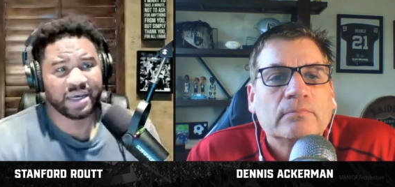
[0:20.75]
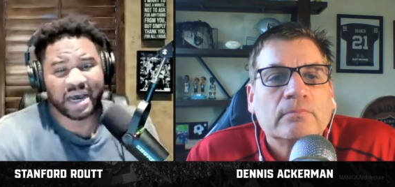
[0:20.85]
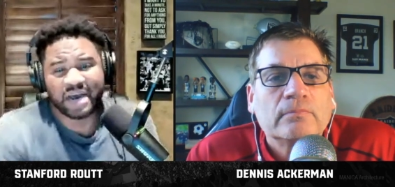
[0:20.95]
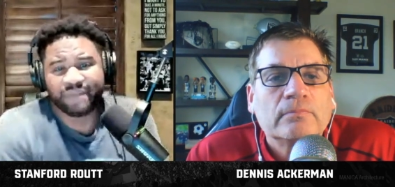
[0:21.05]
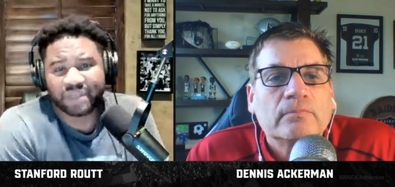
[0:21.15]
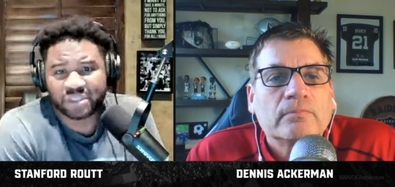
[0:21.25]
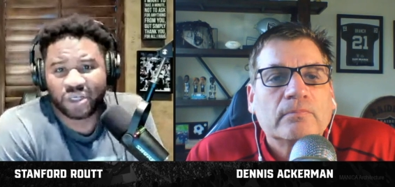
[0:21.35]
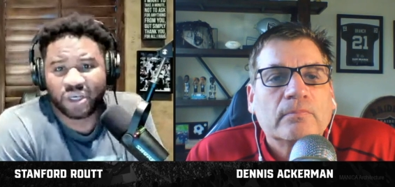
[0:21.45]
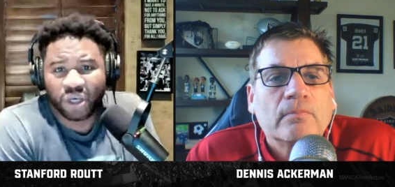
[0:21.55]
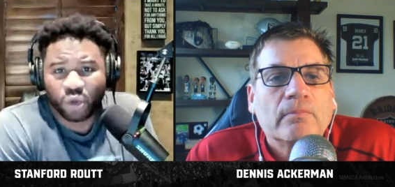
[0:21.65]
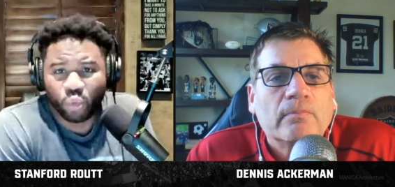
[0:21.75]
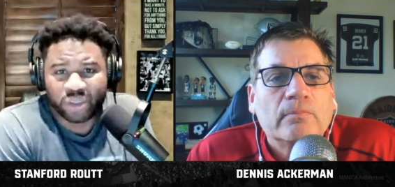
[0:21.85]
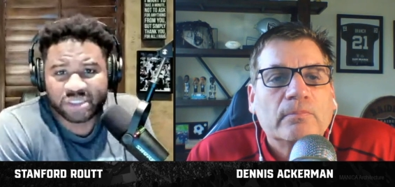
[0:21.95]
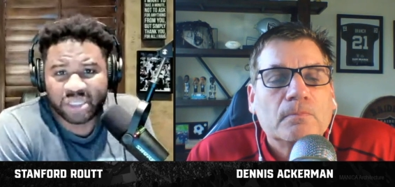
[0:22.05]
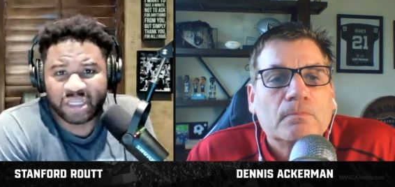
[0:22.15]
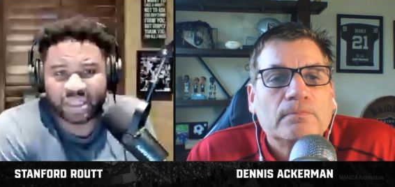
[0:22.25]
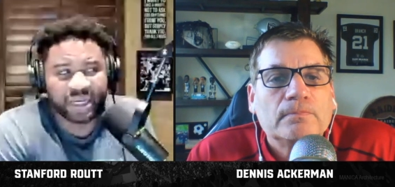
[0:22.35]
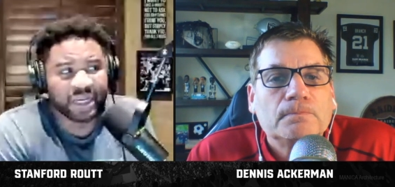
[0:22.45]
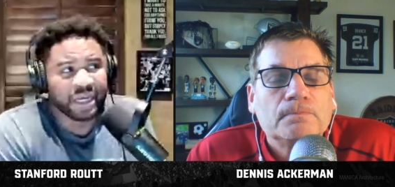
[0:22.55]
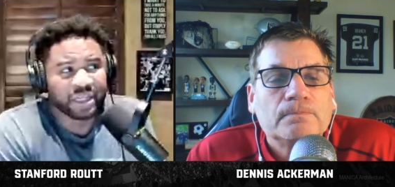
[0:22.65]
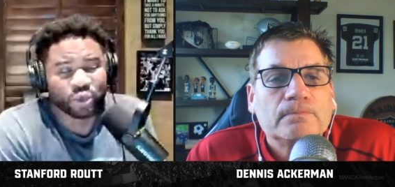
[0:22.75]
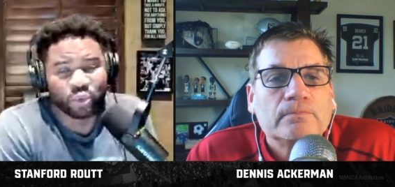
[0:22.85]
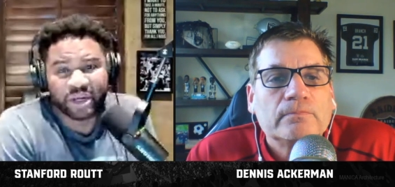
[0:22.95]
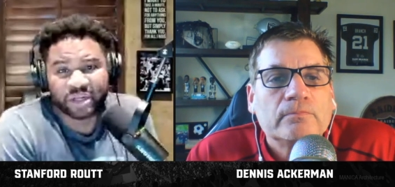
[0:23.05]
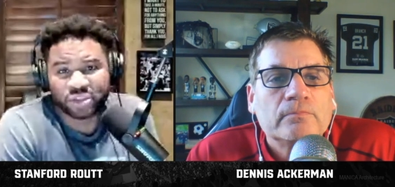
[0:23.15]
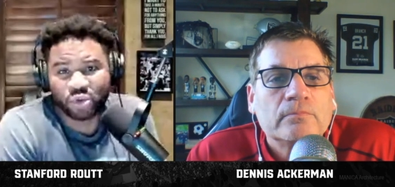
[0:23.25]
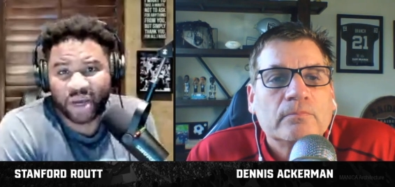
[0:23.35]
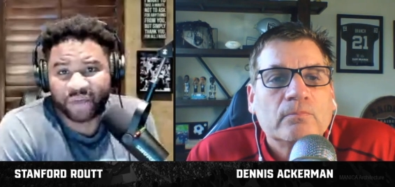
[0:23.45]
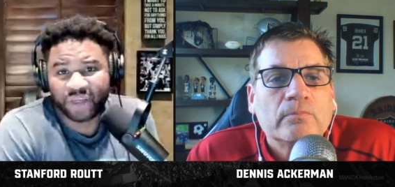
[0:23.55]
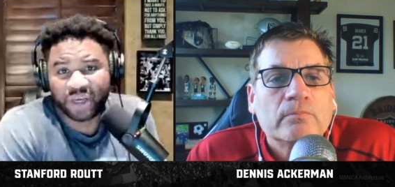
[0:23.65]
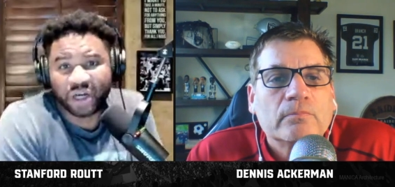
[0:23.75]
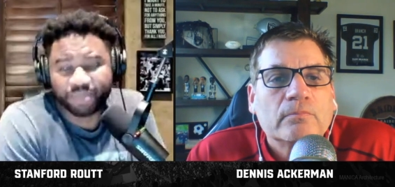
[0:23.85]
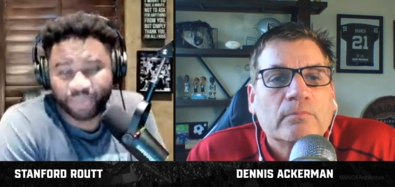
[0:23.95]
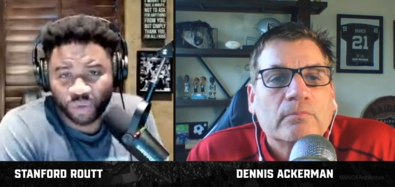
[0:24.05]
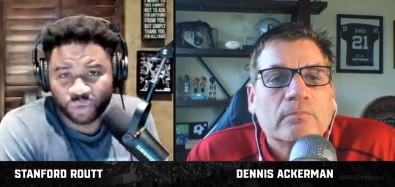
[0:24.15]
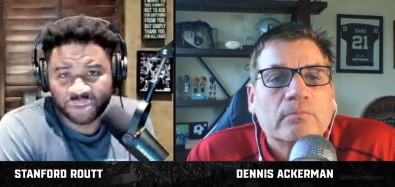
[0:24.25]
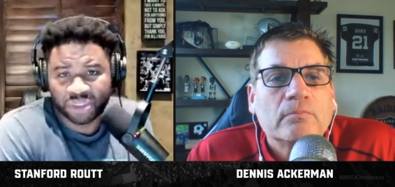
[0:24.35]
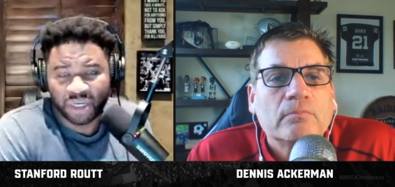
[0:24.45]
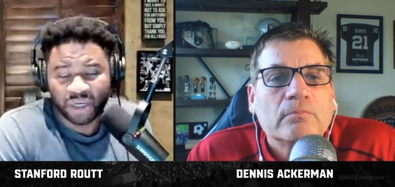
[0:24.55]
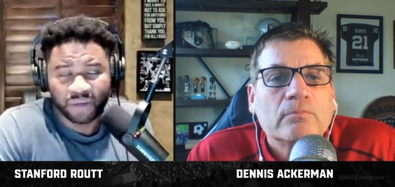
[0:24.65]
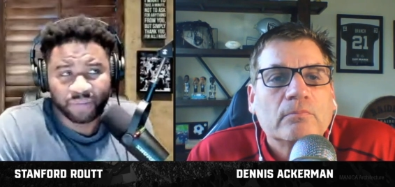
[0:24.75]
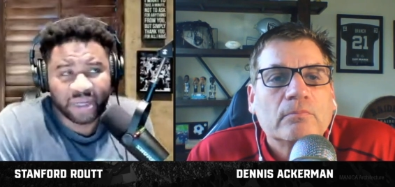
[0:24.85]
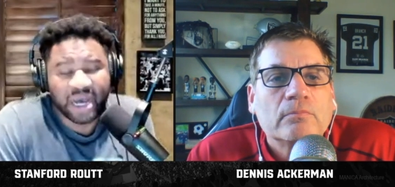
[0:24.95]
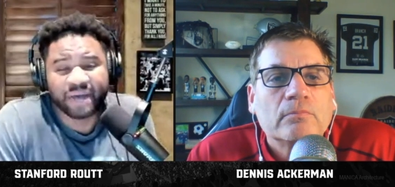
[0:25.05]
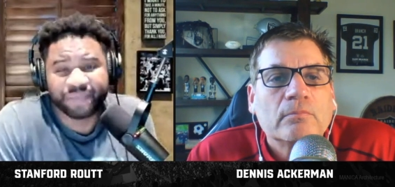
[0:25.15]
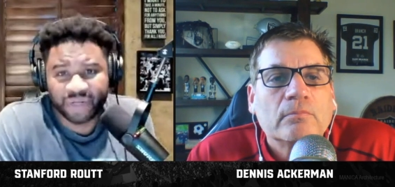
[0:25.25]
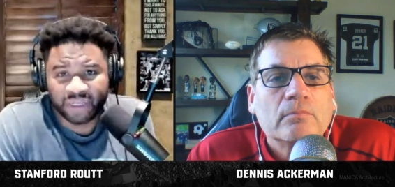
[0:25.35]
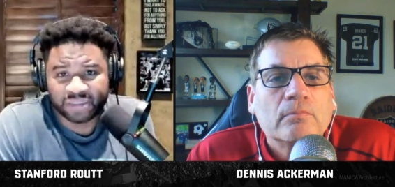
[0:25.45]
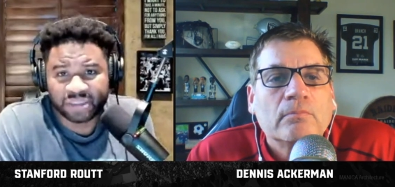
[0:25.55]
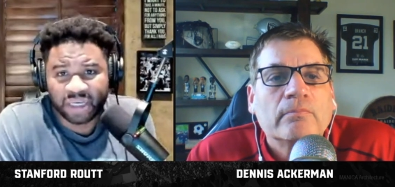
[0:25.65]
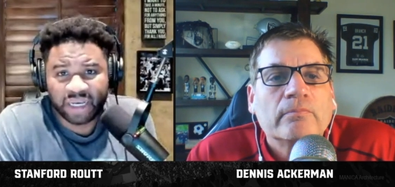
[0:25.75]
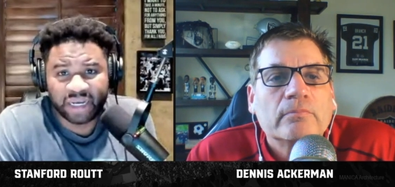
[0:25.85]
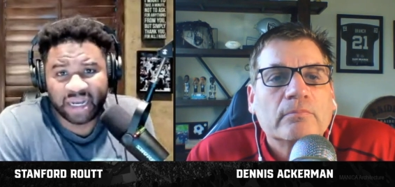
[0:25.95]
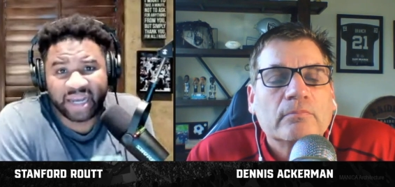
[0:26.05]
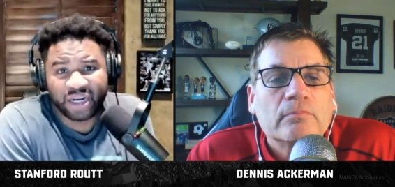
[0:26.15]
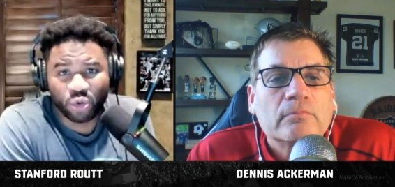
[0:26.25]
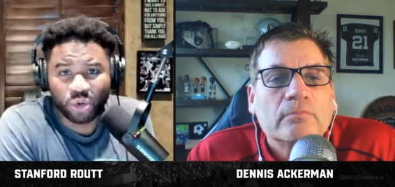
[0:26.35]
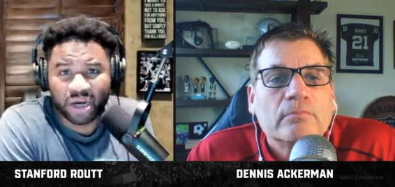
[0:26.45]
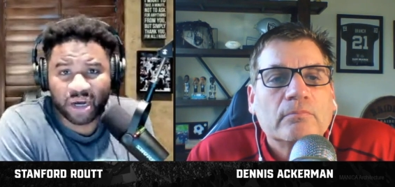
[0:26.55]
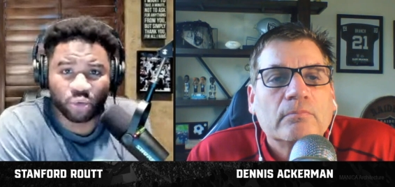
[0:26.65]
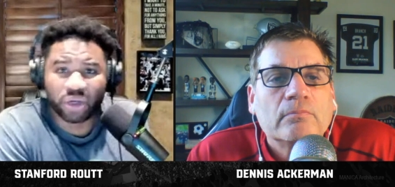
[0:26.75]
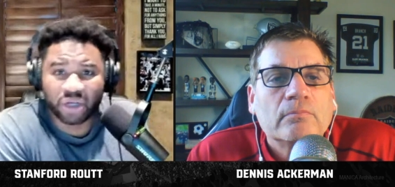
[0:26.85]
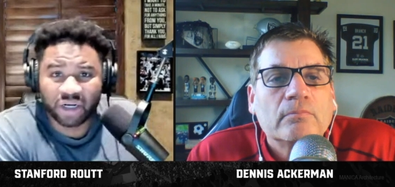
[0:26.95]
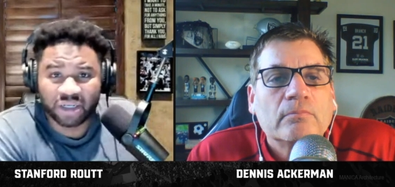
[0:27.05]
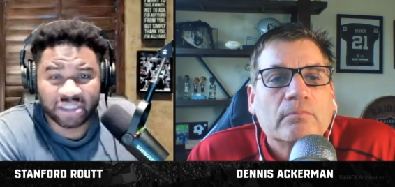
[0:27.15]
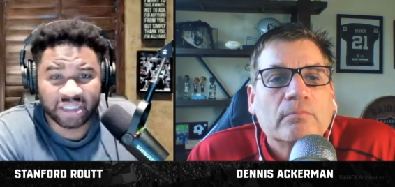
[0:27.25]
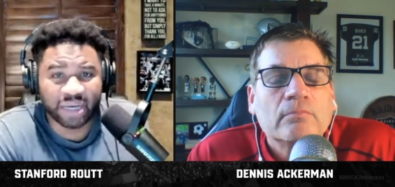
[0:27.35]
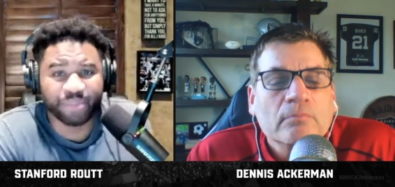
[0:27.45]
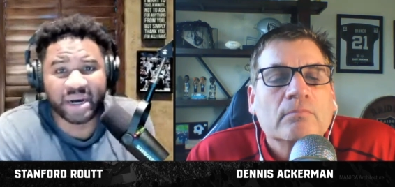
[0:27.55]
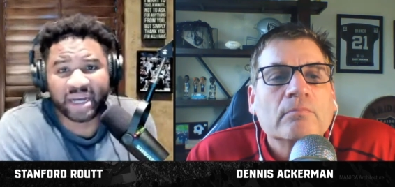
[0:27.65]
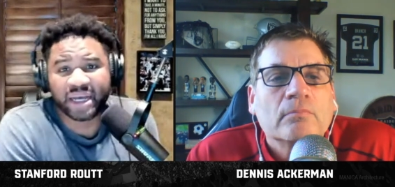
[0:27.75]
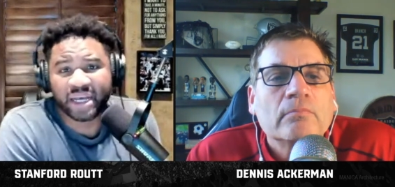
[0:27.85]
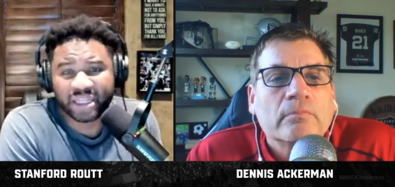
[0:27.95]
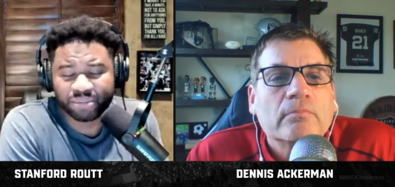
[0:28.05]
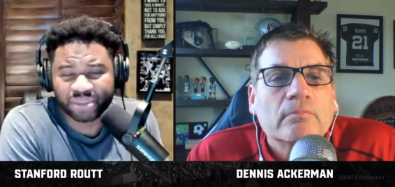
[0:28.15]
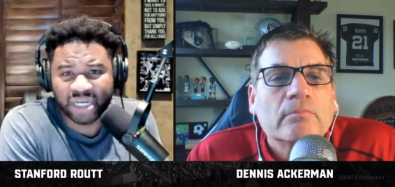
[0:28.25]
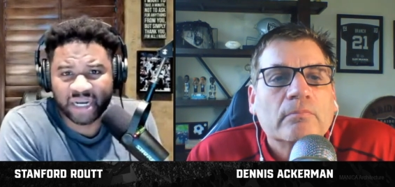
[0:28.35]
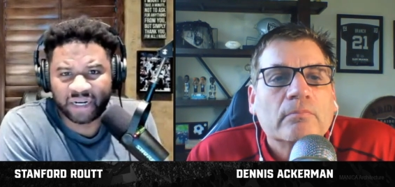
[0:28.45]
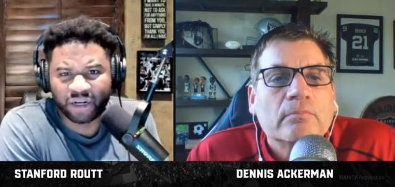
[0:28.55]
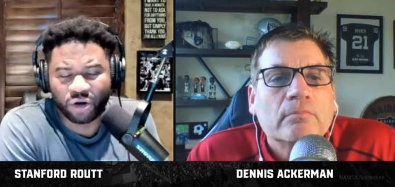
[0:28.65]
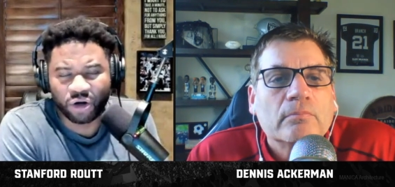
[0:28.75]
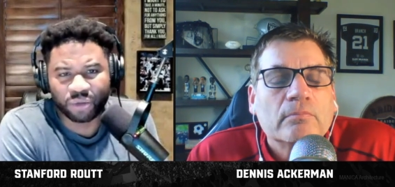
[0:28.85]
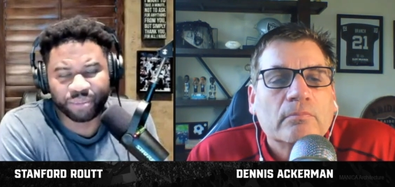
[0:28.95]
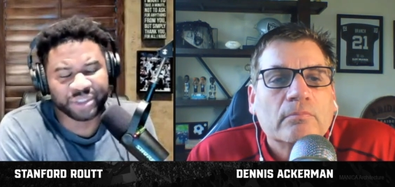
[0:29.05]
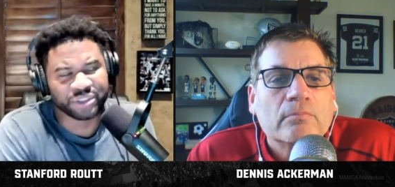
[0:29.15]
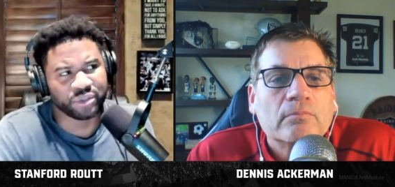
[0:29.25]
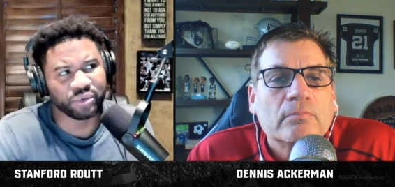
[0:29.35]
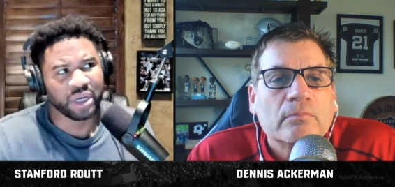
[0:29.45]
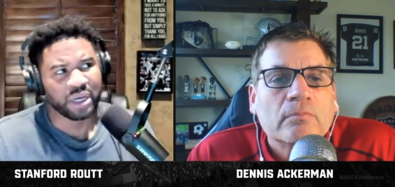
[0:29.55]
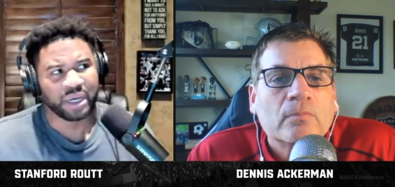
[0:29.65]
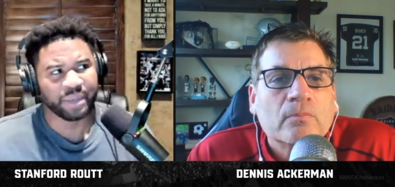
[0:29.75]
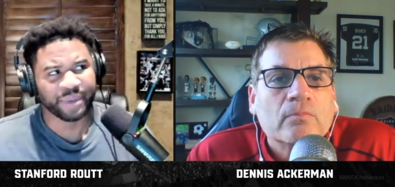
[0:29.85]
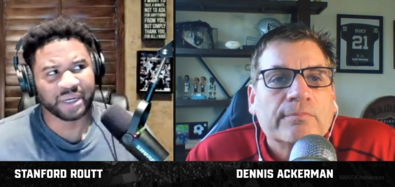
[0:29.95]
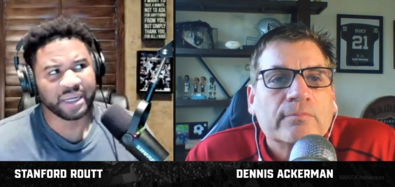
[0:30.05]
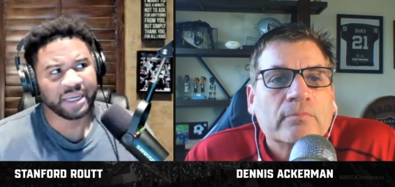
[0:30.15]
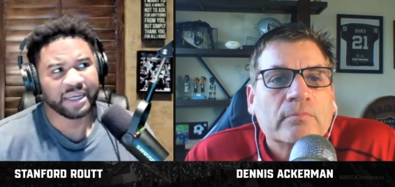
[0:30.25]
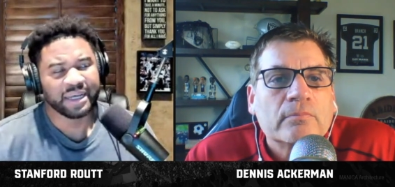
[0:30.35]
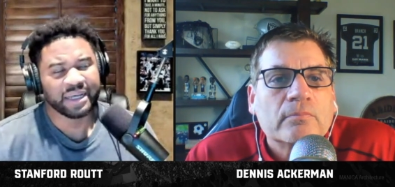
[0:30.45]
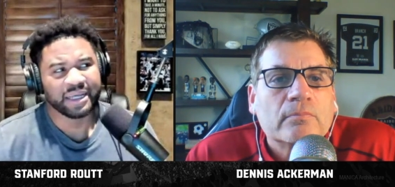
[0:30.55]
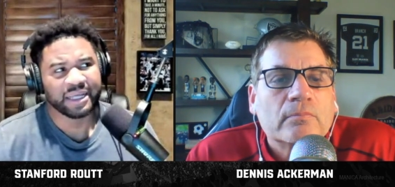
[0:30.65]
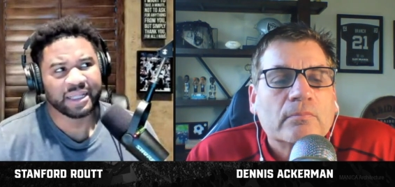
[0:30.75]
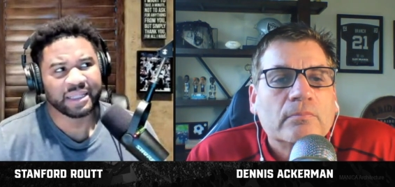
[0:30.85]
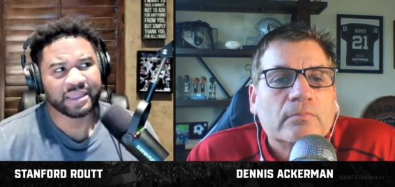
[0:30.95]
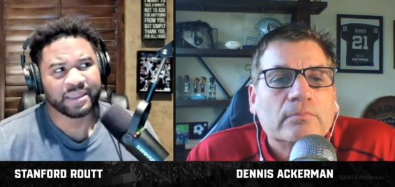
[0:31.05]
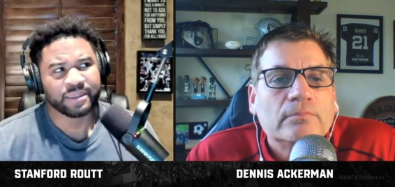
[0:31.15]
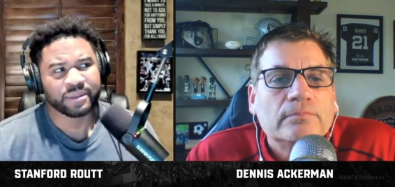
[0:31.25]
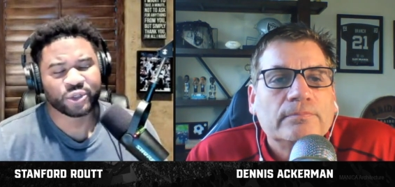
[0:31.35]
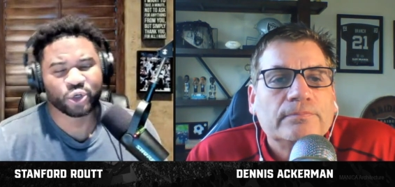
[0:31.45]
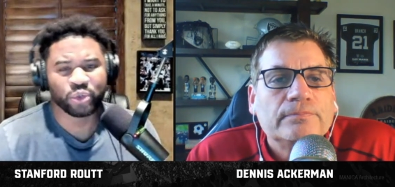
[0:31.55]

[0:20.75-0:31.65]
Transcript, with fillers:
Speaker 1: obviously we see that the Raiders don't have the utmost confidence and Aidan O'Connell. We clearly see that by them signing the Gardner Minshew. Eh, but two